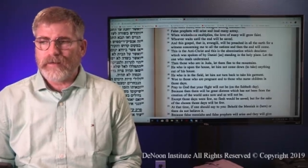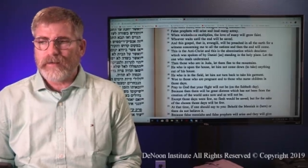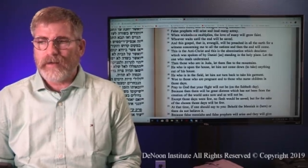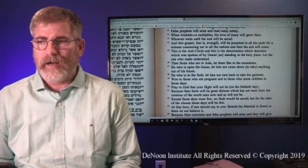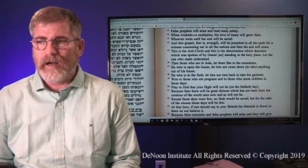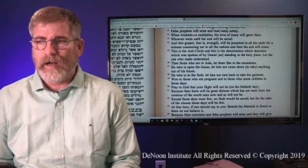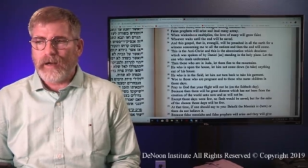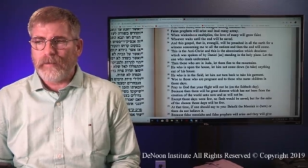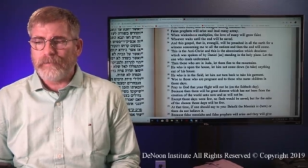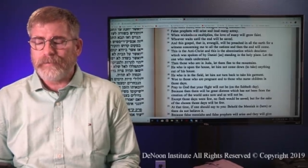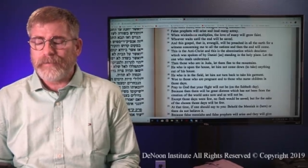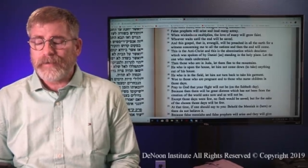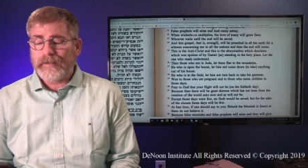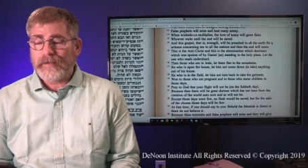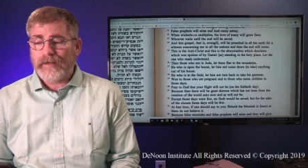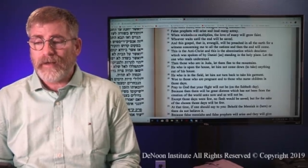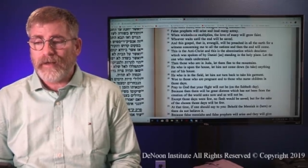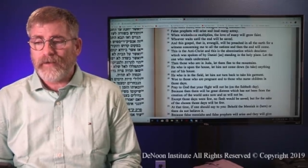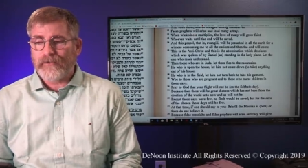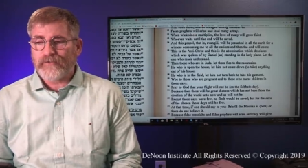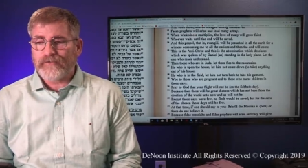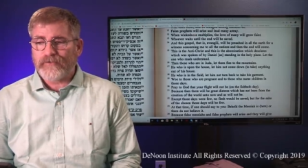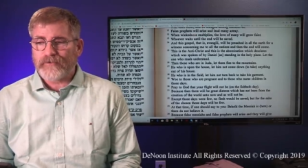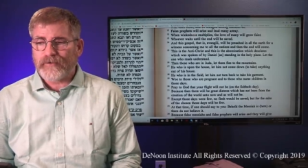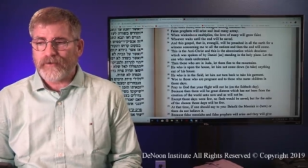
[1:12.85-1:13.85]
Uh,
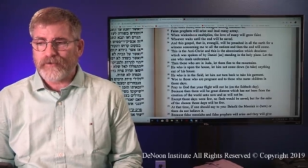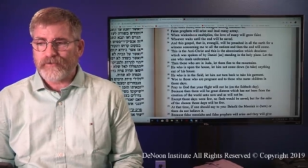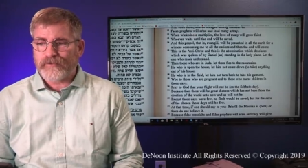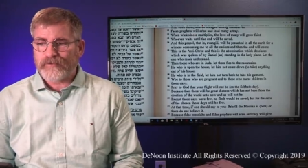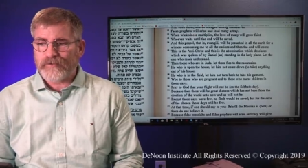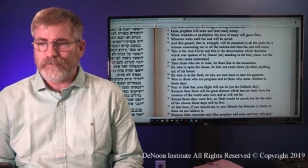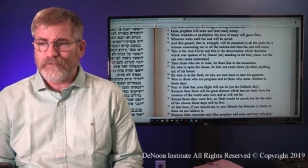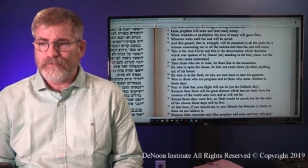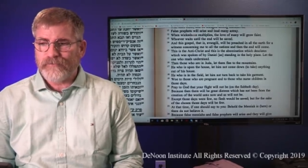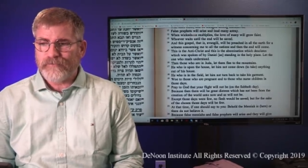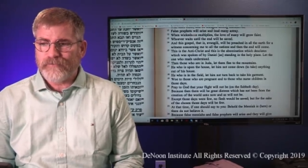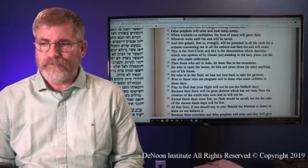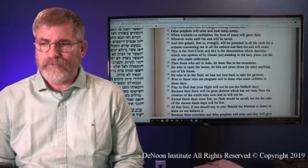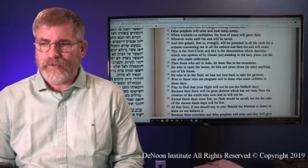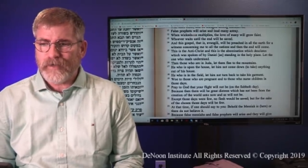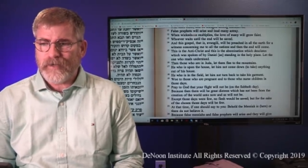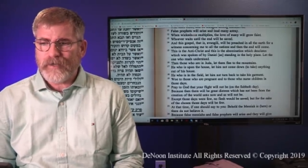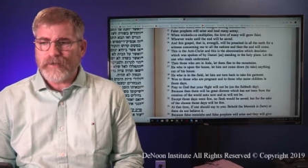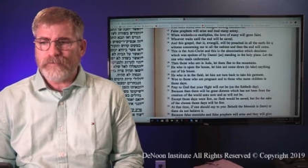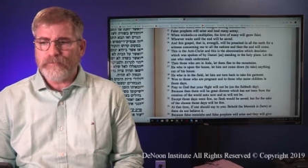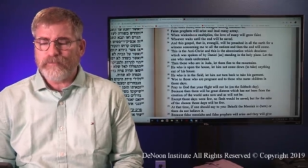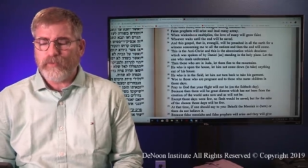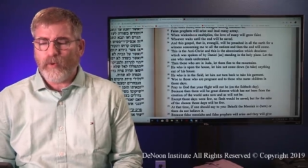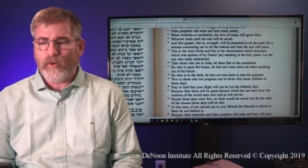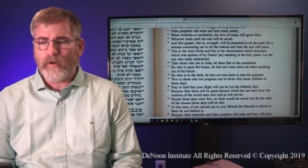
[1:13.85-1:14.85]
because there's some
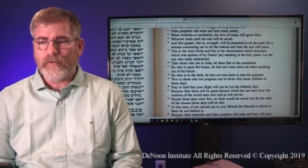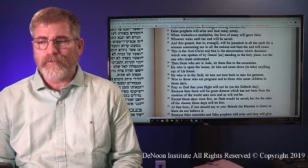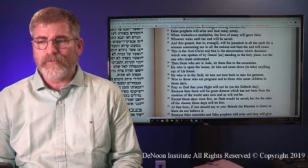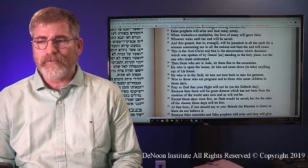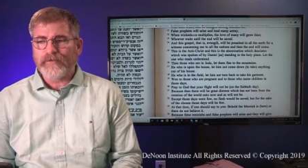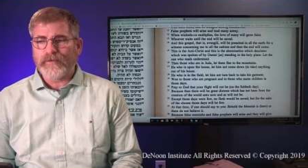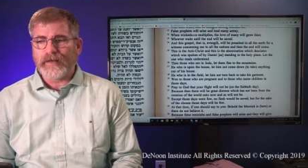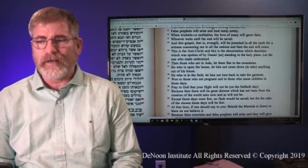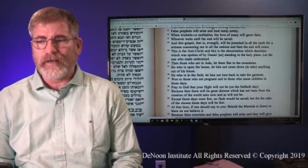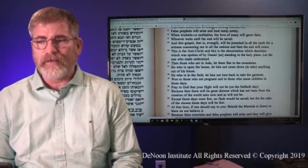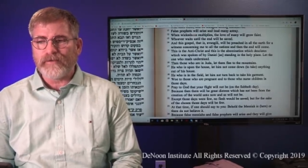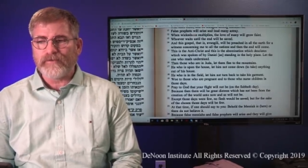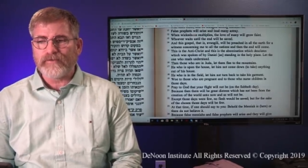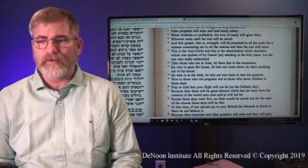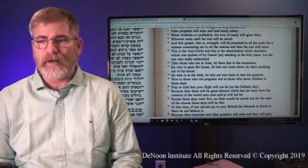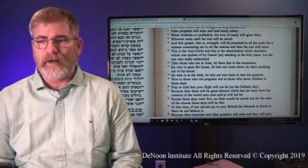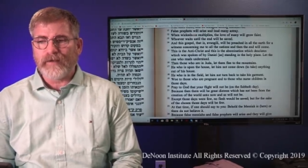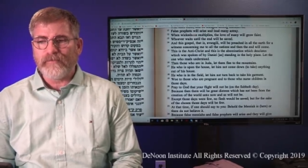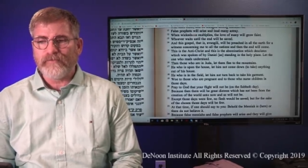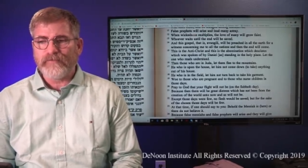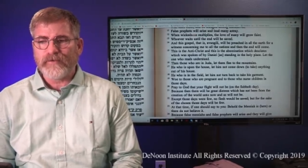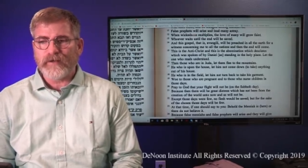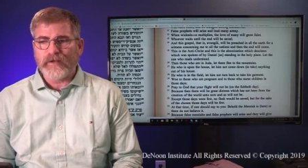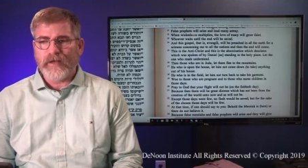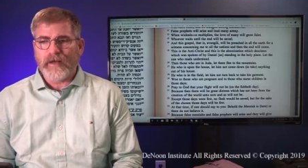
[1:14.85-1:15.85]
very important things that
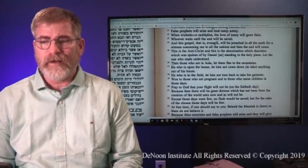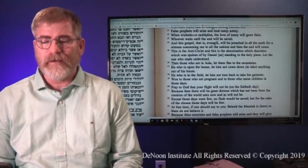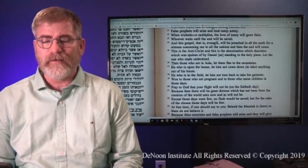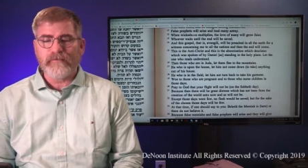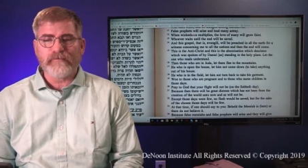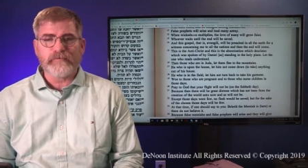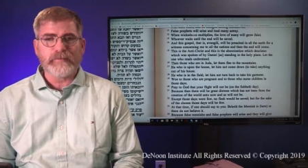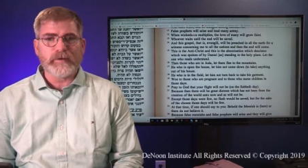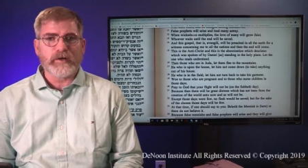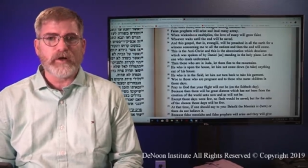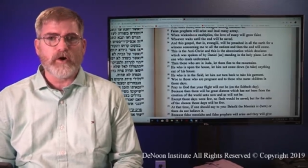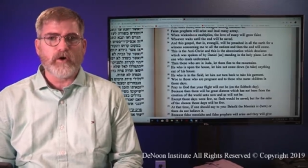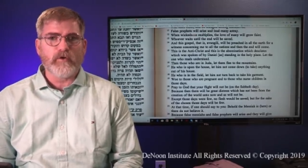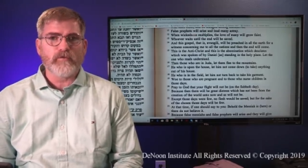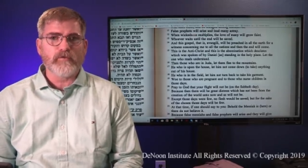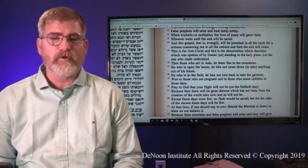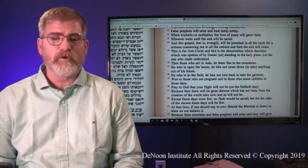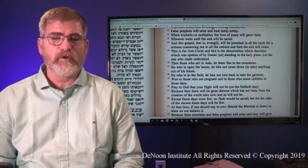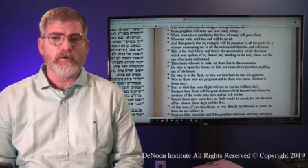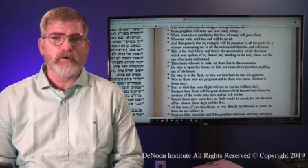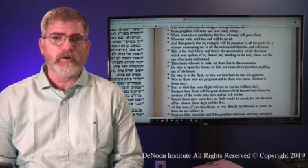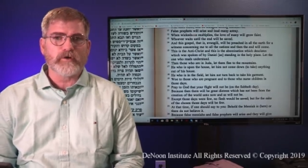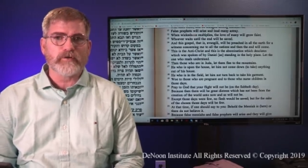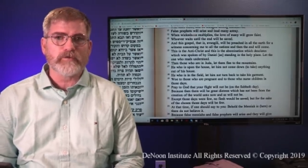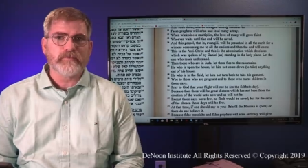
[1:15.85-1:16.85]
I feel like have been
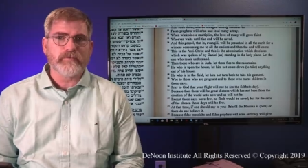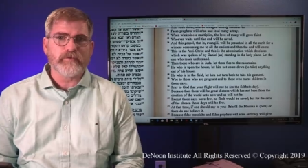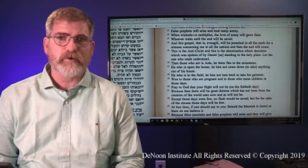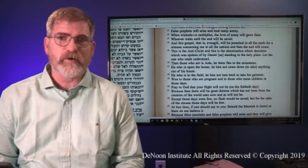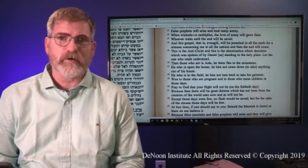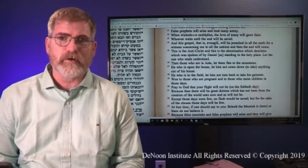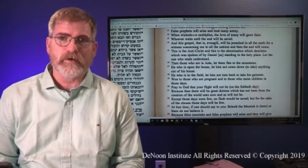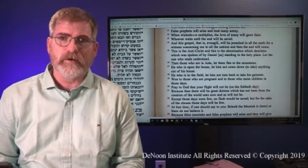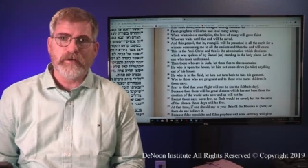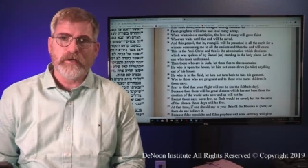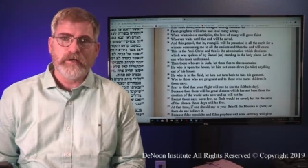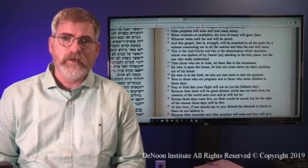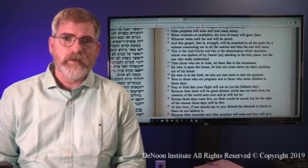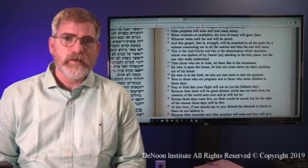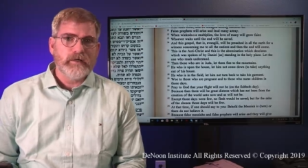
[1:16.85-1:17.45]
overlooked for